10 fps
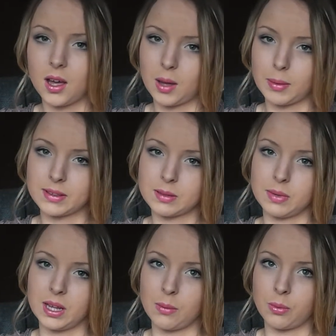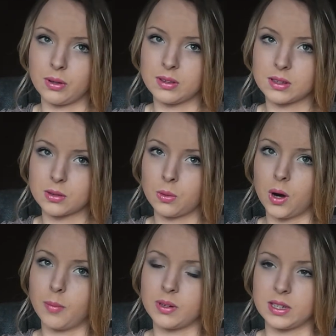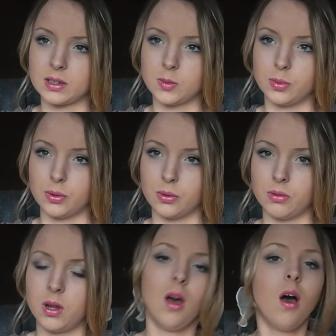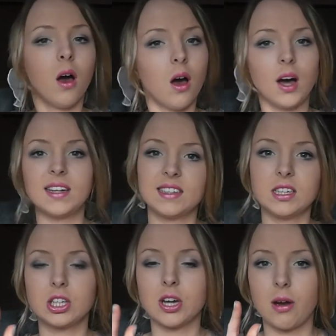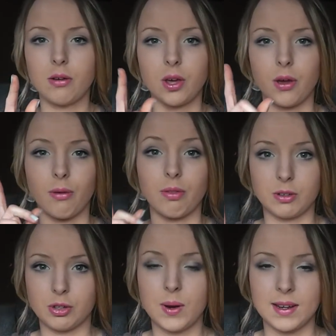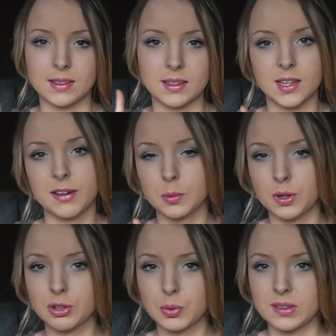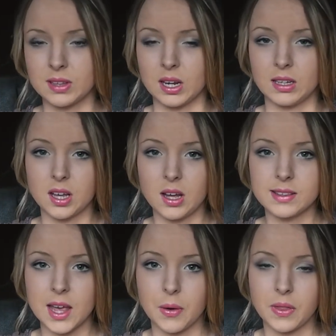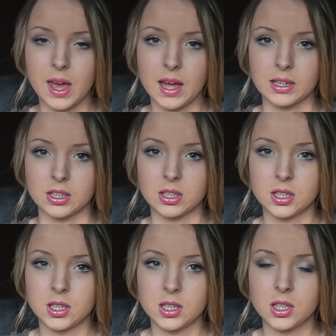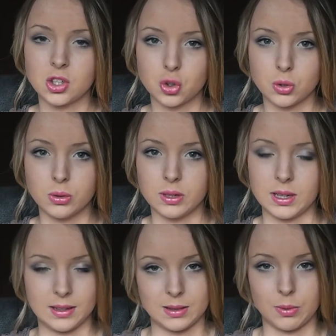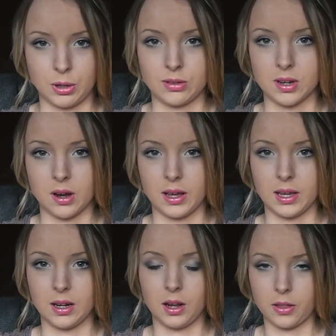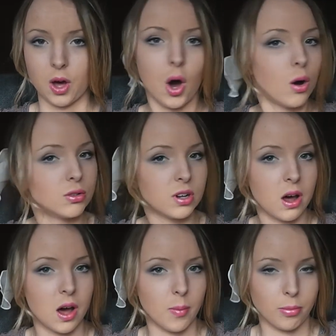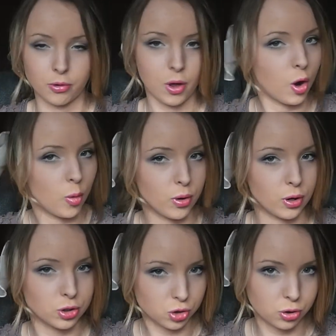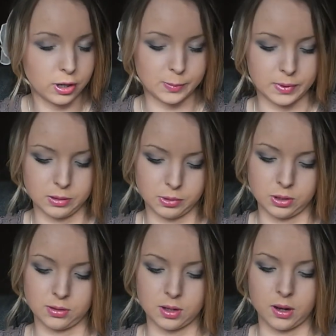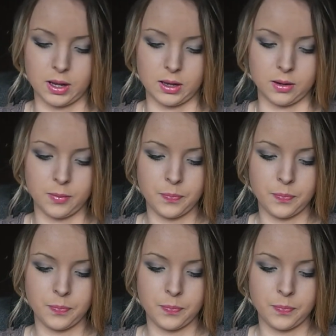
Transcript: I must admit, it was quite predictable. I didn't tell you the twist, because there is one twist in it. Turns out at the end, Troy is the one who's dying. Like the whole time, through the whole book, Troy's been the one who's dying.